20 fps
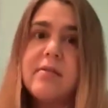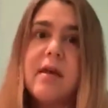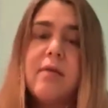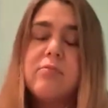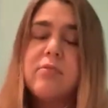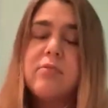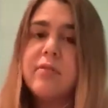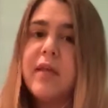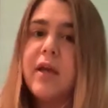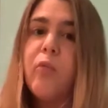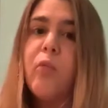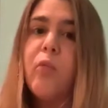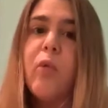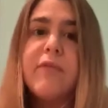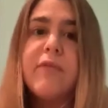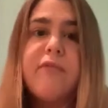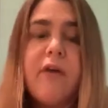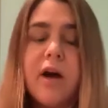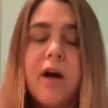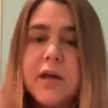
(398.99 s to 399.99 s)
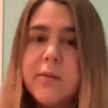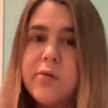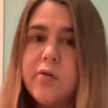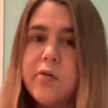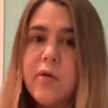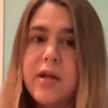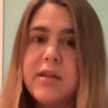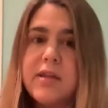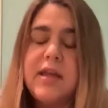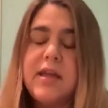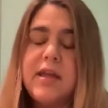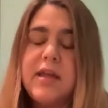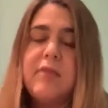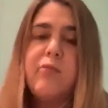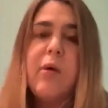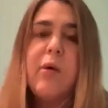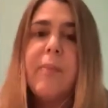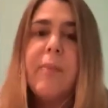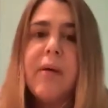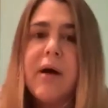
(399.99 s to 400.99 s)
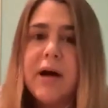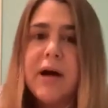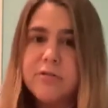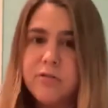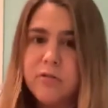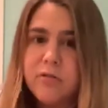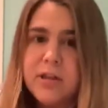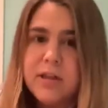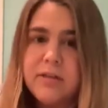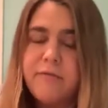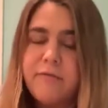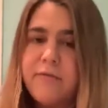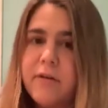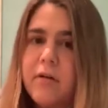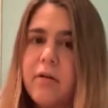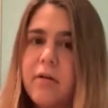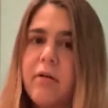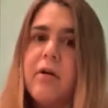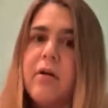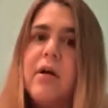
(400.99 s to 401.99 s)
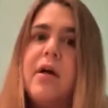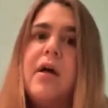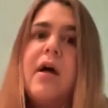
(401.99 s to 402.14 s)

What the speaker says: I'm just like, what volume do I need? What box do I need to fill?